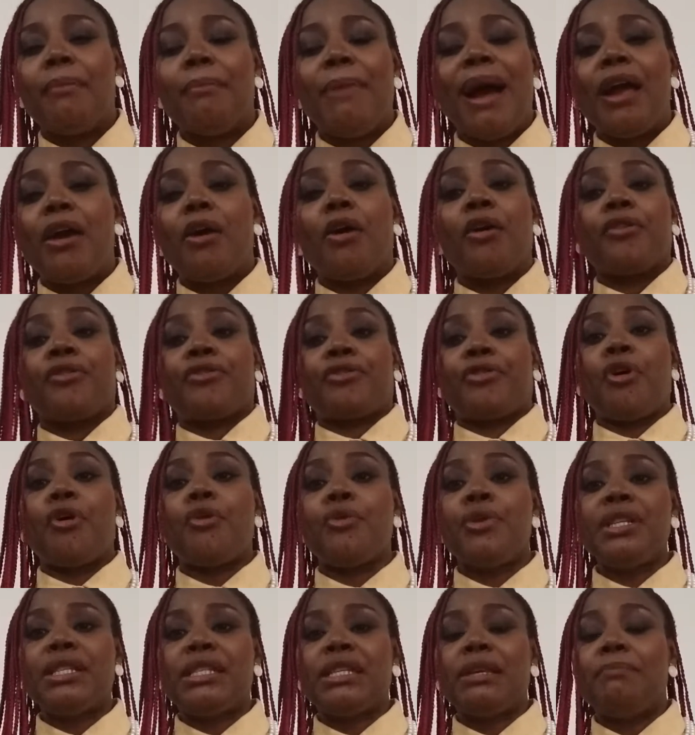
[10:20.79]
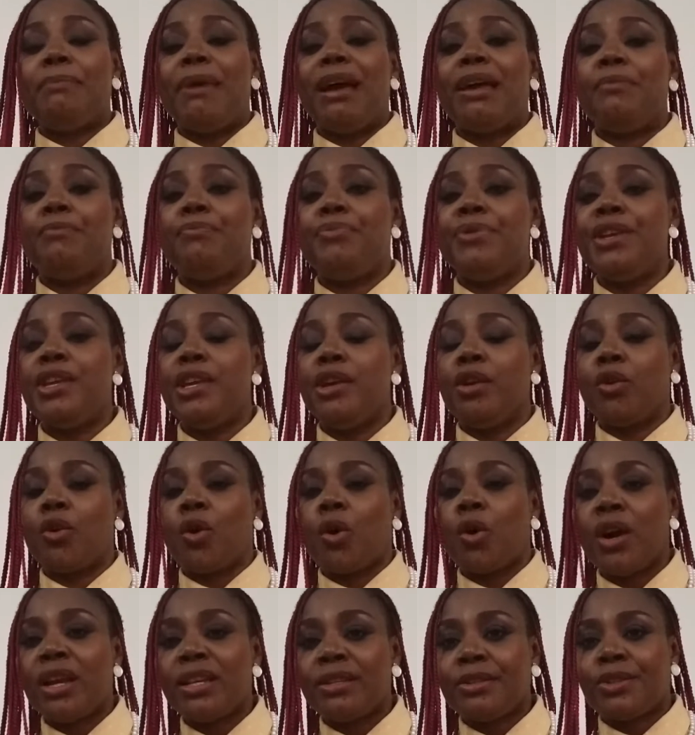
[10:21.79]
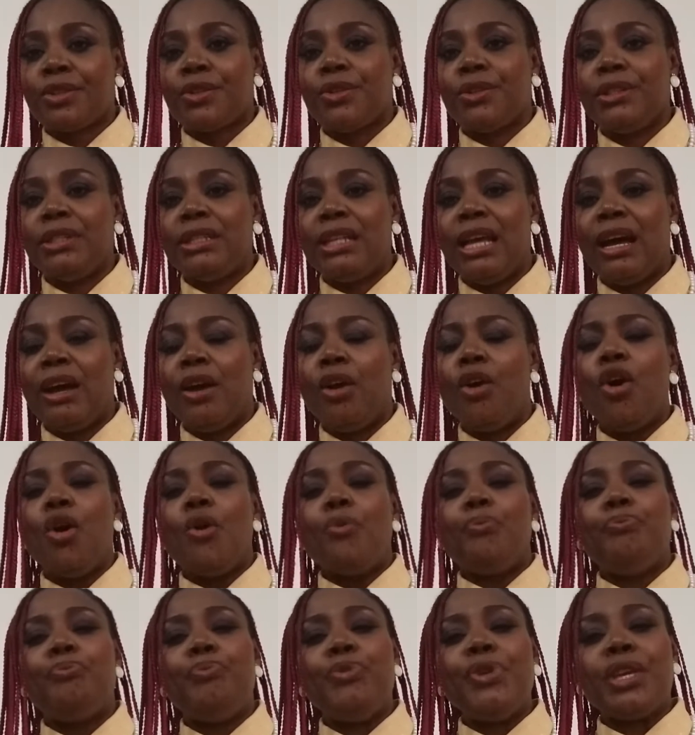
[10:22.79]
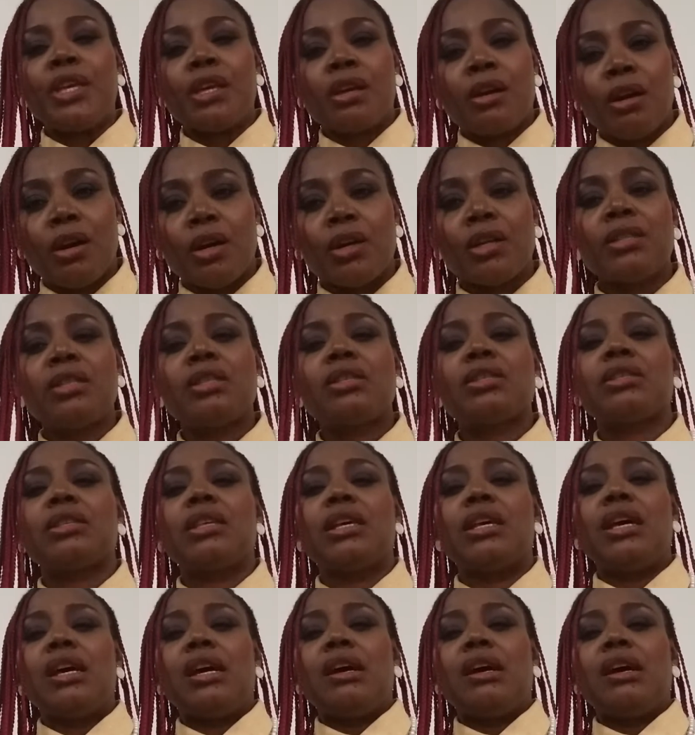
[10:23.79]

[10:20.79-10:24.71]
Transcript: My authority might be in question now because